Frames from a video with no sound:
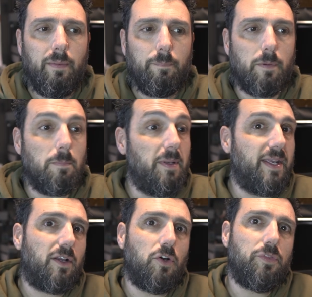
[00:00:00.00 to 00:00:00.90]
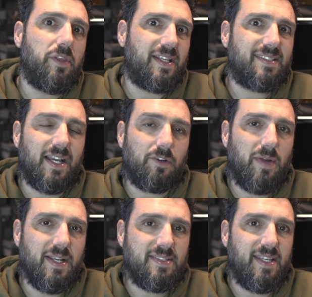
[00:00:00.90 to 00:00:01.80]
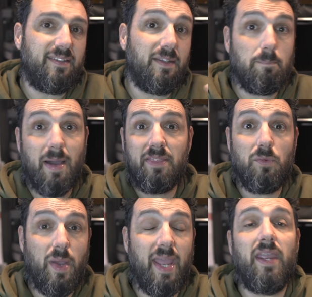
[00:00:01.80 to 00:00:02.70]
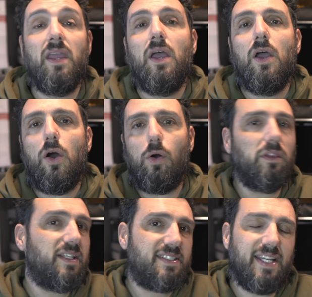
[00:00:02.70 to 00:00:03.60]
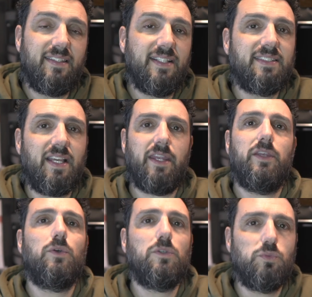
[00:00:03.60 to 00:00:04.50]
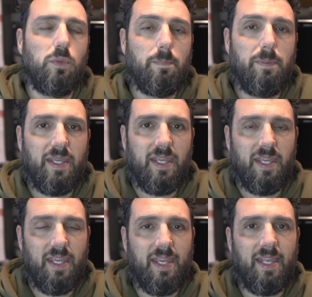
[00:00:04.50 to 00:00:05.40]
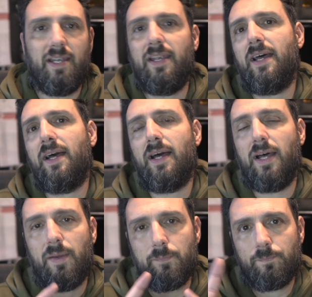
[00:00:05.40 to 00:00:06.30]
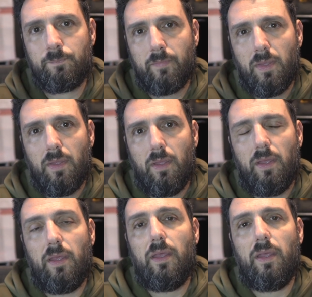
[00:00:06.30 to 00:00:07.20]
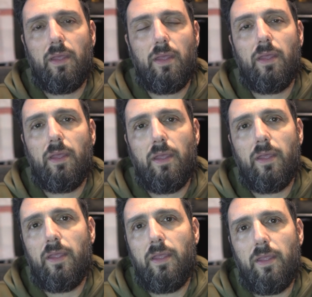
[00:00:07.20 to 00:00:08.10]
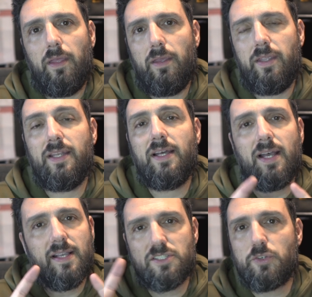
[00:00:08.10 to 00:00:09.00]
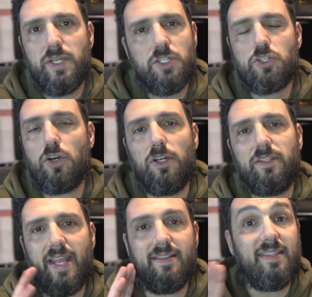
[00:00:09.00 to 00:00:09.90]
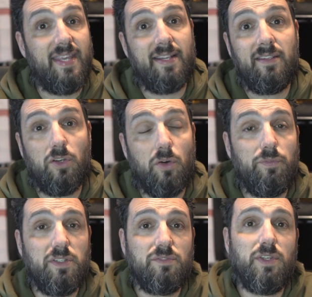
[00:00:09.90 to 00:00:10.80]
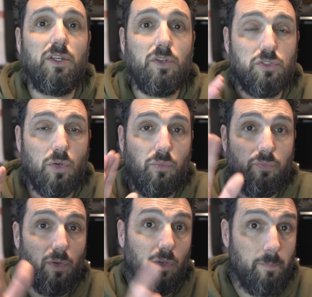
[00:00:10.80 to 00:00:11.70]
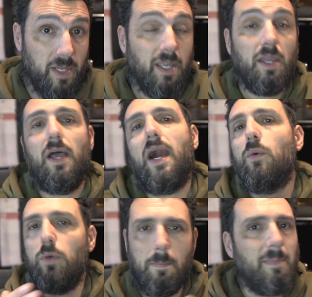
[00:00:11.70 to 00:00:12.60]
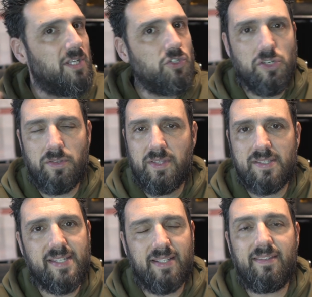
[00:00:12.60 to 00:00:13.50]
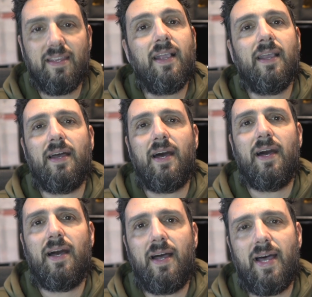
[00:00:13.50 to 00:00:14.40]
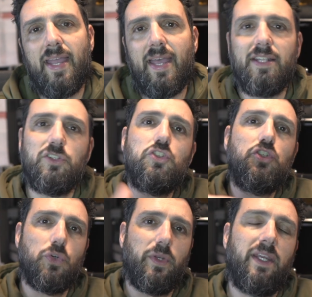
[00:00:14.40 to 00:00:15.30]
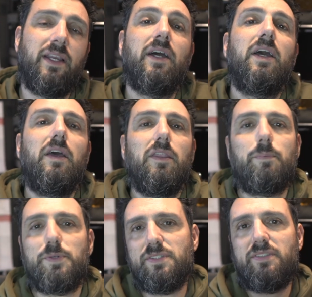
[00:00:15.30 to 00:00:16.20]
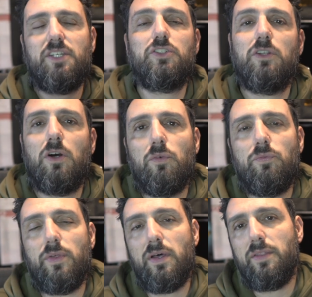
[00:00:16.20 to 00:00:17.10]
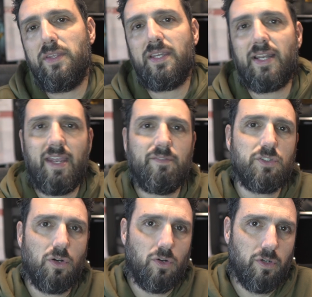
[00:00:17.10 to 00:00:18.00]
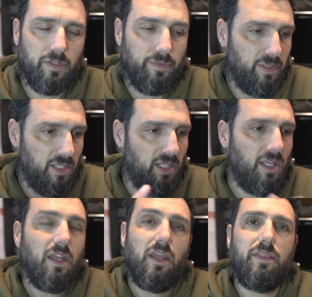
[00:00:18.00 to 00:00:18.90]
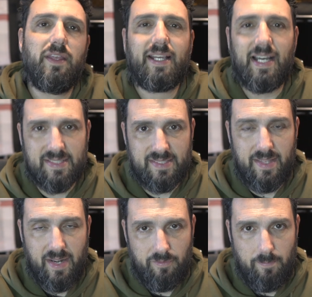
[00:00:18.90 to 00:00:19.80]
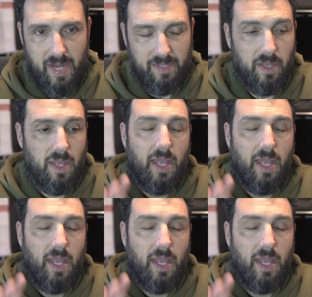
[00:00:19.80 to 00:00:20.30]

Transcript: Probably I got the exact right setting. By the way, all the settings that I use will be in a screenshot at the end of this video, so follow me. I will mention the setting I had during the presentation of the engraves or the cuts that I've made.